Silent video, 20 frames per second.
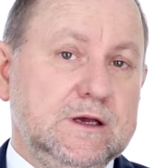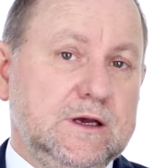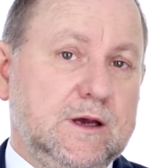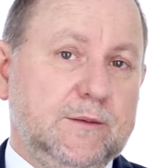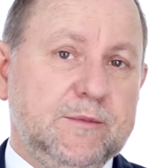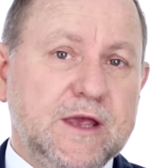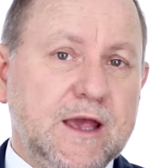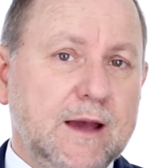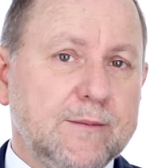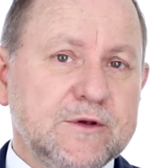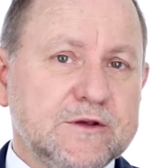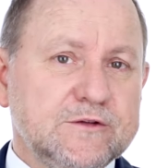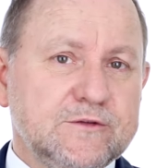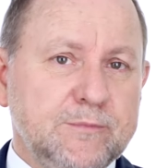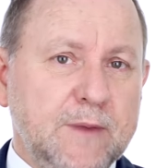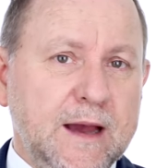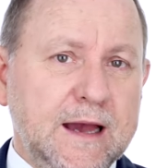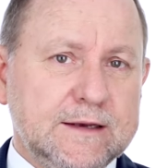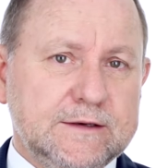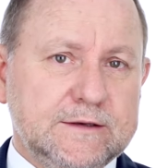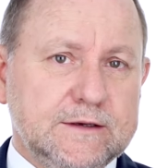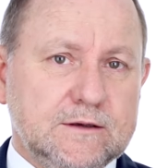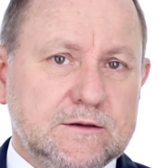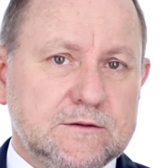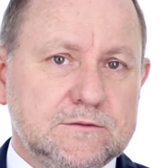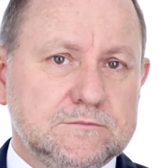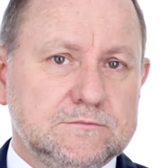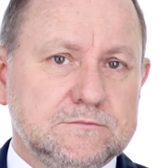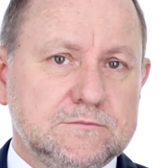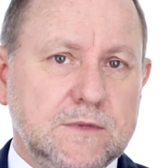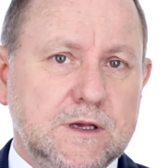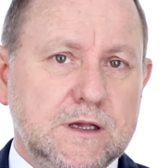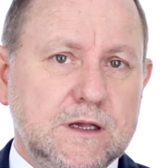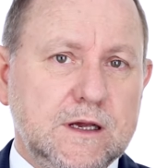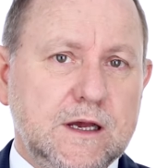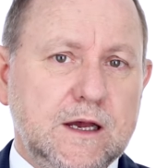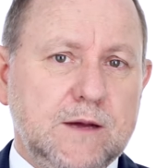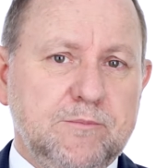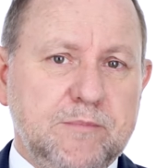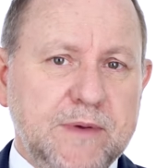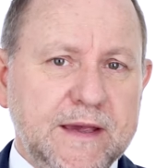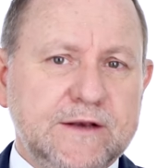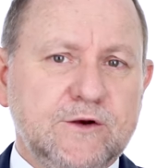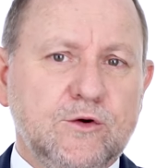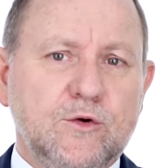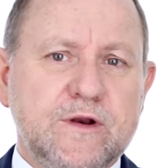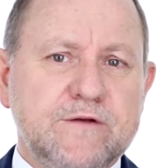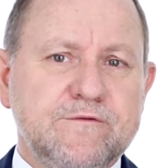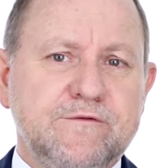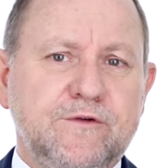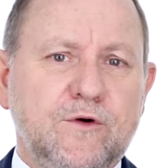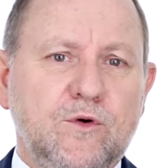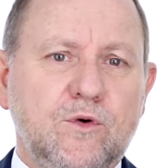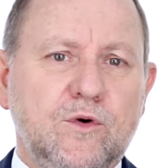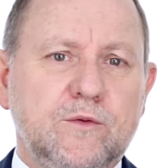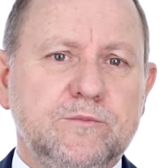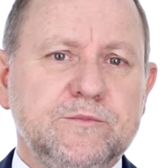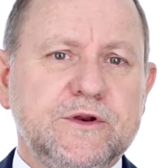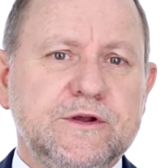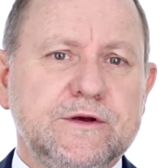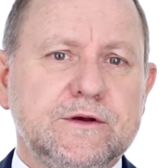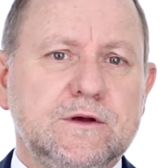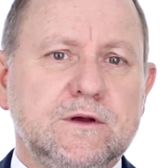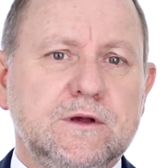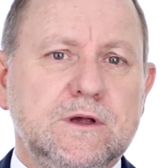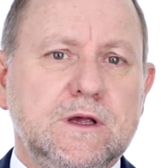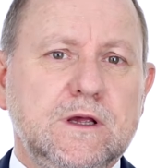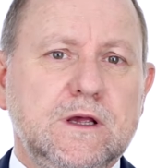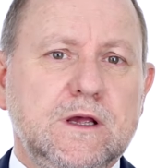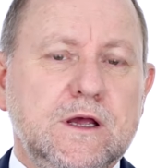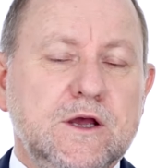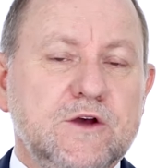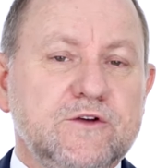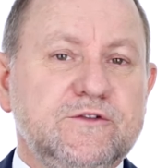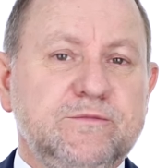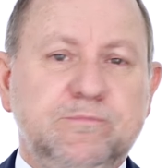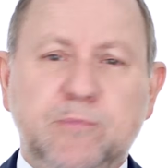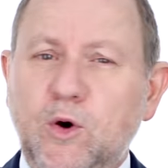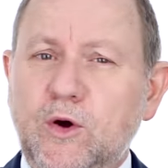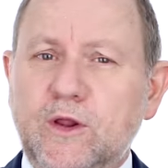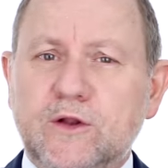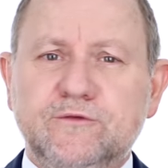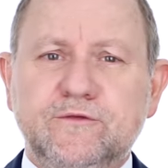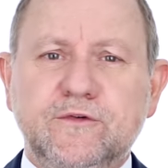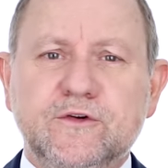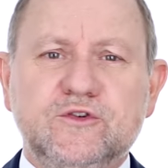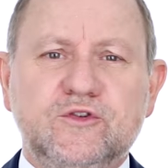are becoming smarter, better informed, spoiled for